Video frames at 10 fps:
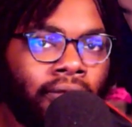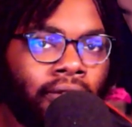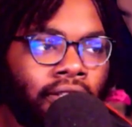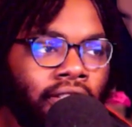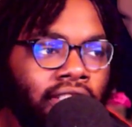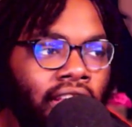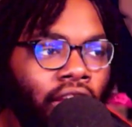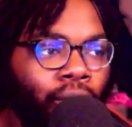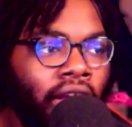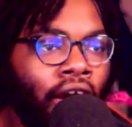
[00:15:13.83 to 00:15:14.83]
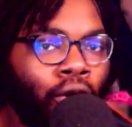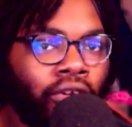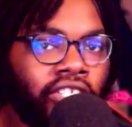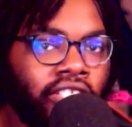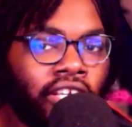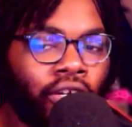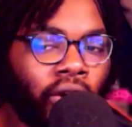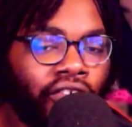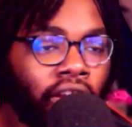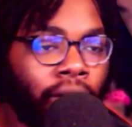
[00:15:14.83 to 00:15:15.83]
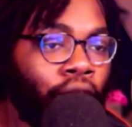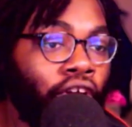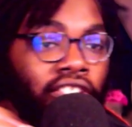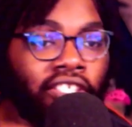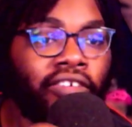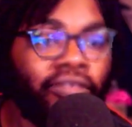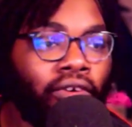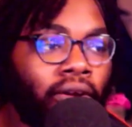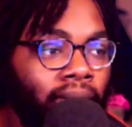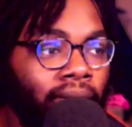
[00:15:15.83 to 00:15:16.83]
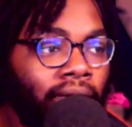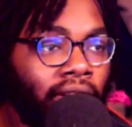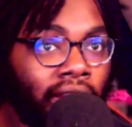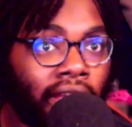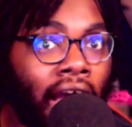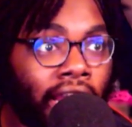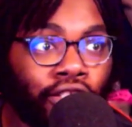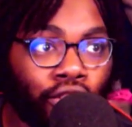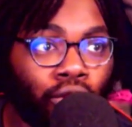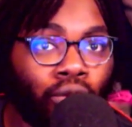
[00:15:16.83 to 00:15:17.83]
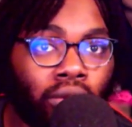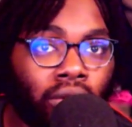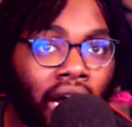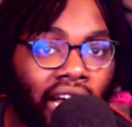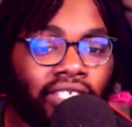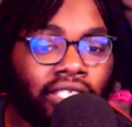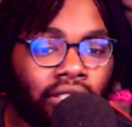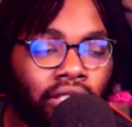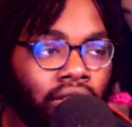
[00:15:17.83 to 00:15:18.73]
Y'all saying we got all this shit. Whoever they're purchasing it from got it too, obviously.